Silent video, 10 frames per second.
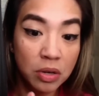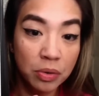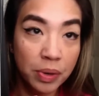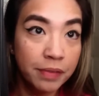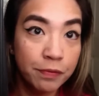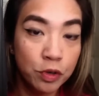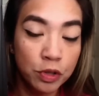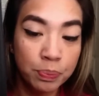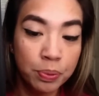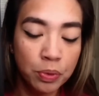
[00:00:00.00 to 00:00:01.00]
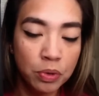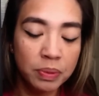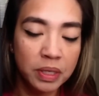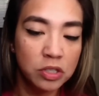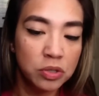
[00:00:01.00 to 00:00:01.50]
great for the pool
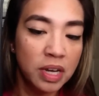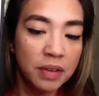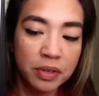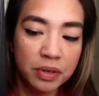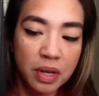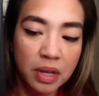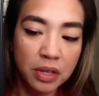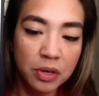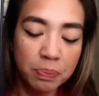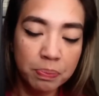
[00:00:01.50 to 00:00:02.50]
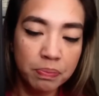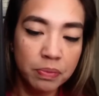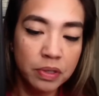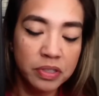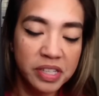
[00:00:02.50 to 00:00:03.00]
because you have your
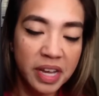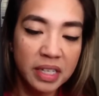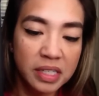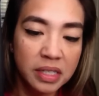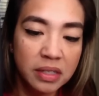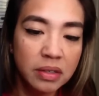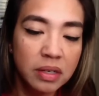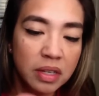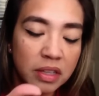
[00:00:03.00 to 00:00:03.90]
snacks here.